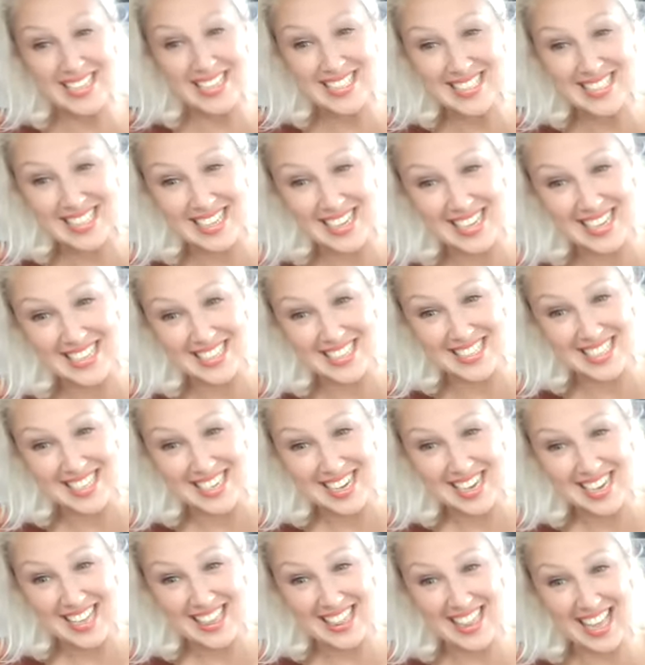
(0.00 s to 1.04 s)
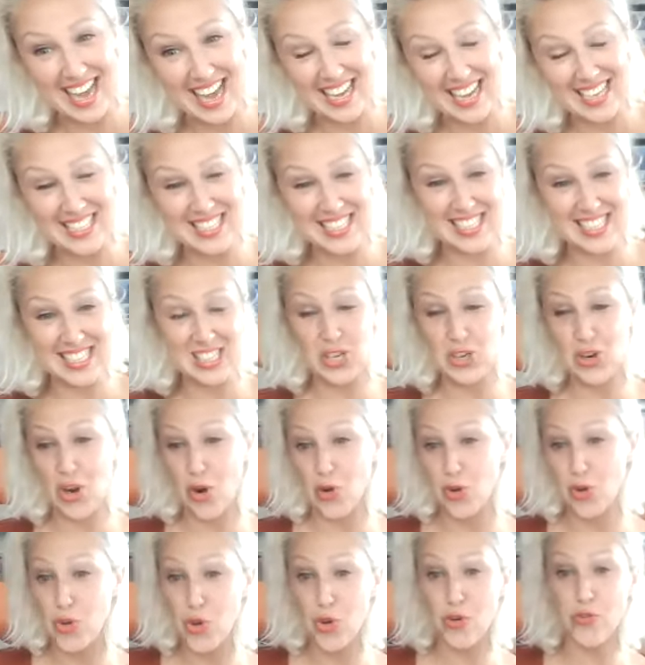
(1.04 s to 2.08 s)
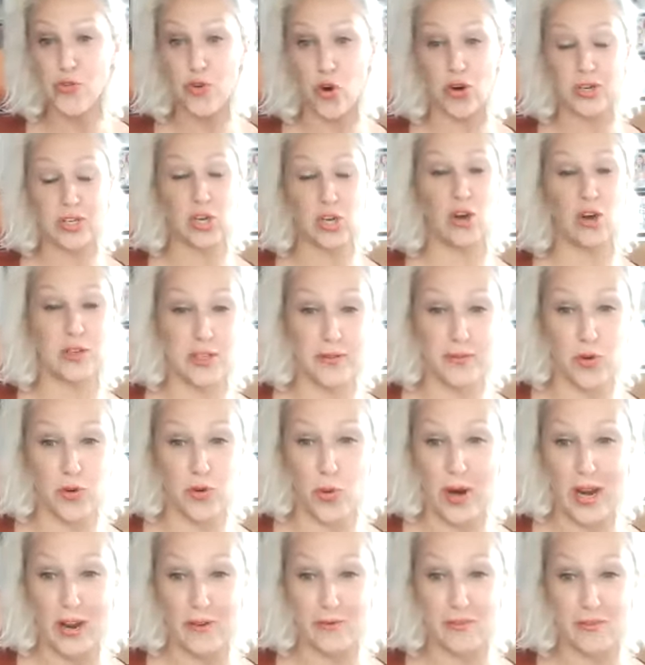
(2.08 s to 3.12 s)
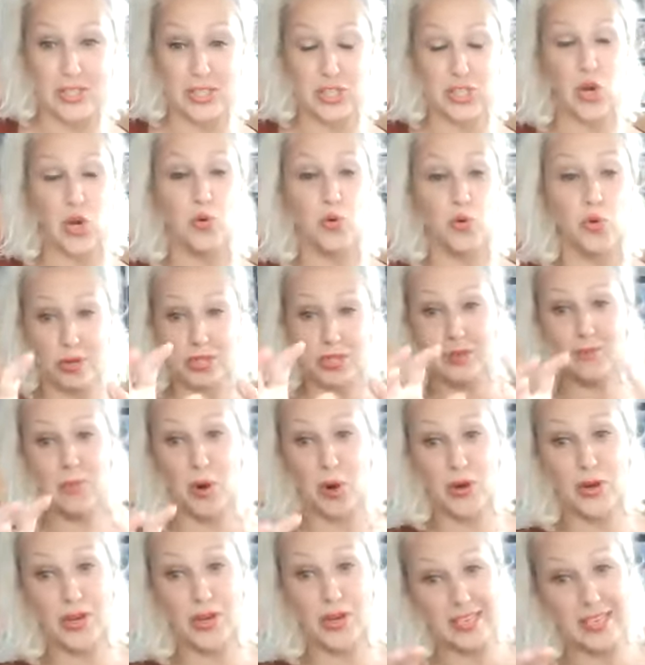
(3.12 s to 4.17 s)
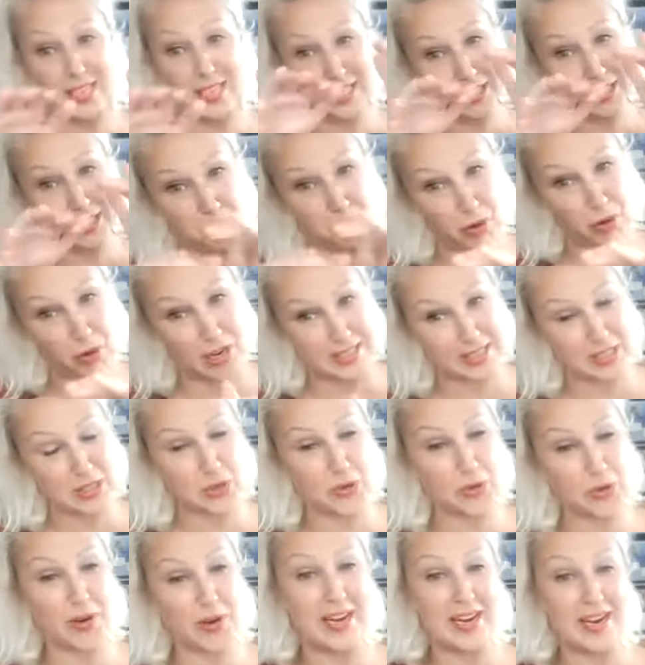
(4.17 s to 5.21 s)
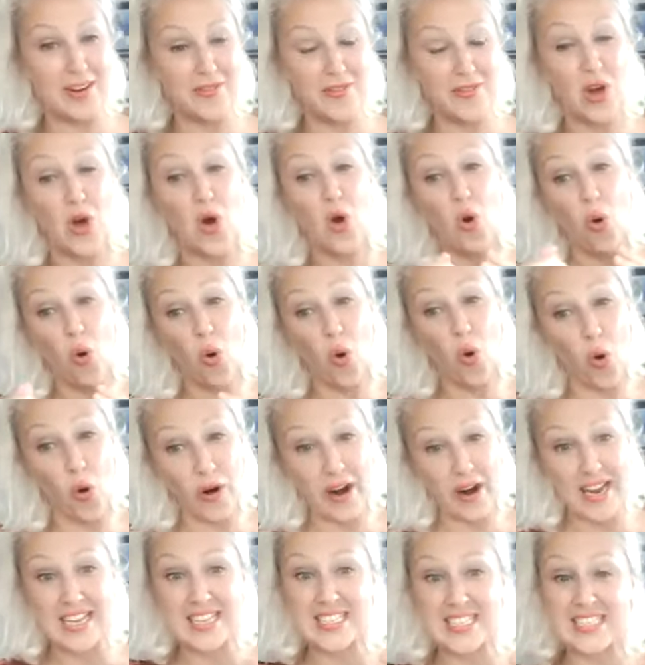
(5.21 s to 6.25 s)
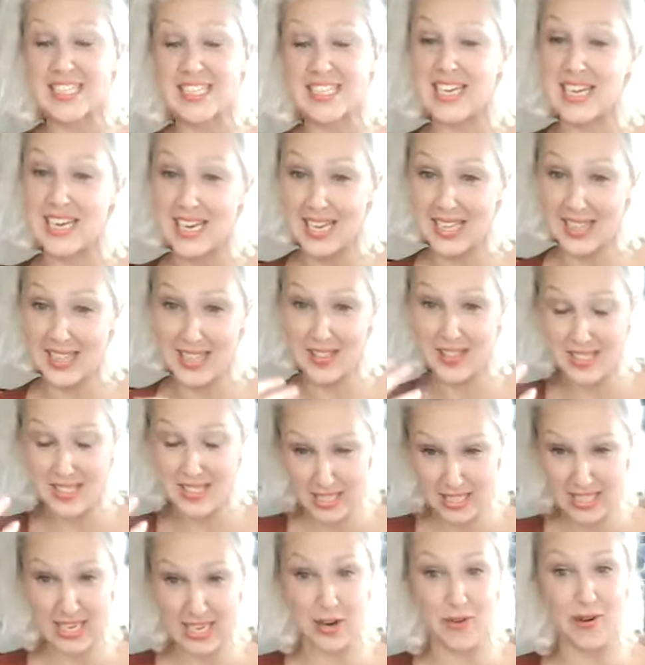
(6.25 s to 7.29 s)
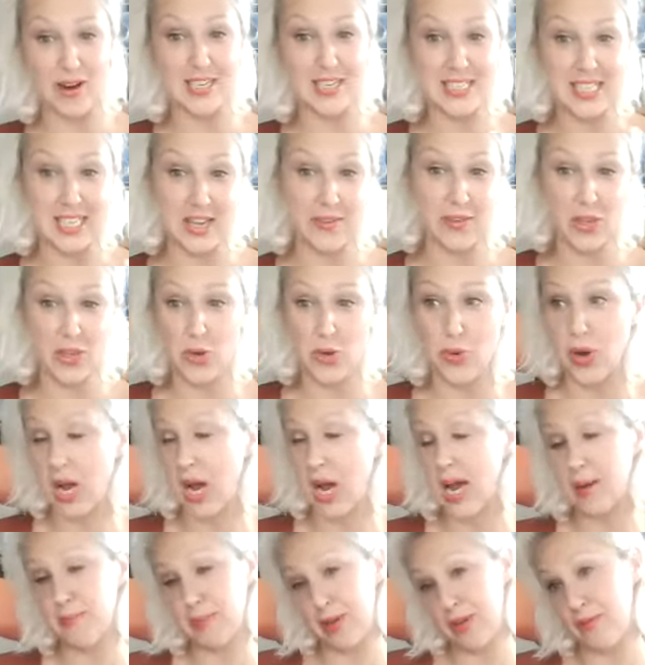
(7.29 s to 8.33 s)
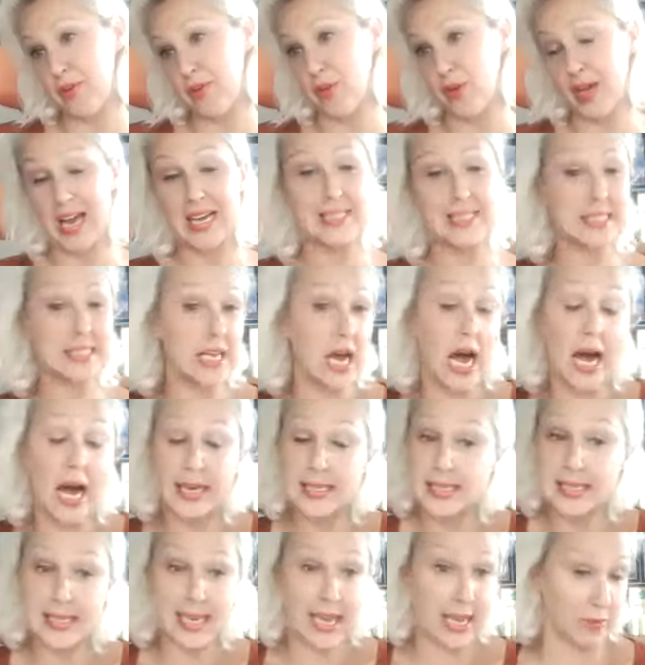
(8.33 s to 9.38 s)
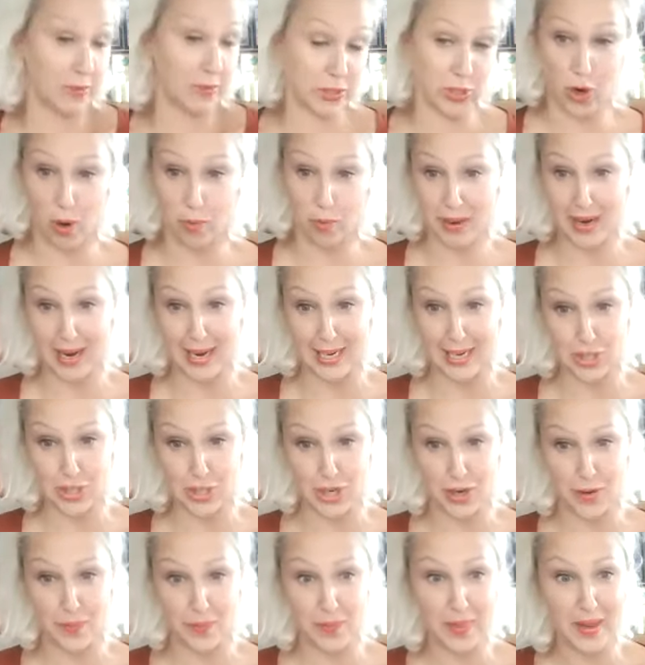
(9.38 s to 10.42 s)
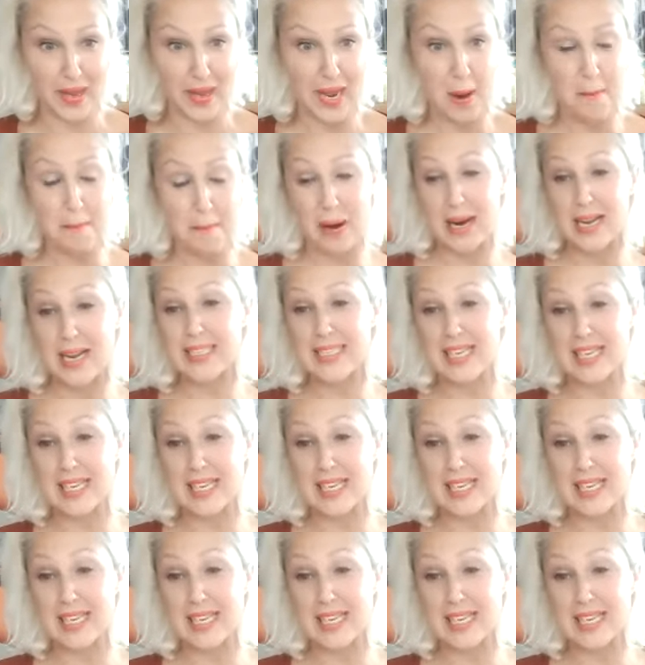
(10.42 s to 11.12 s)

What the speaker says: is it that you've got a lot of grief and so you're smoking to suppress the grief, Or is it that the cigarettes are giving you cancer? I'd say it was a combination. But it's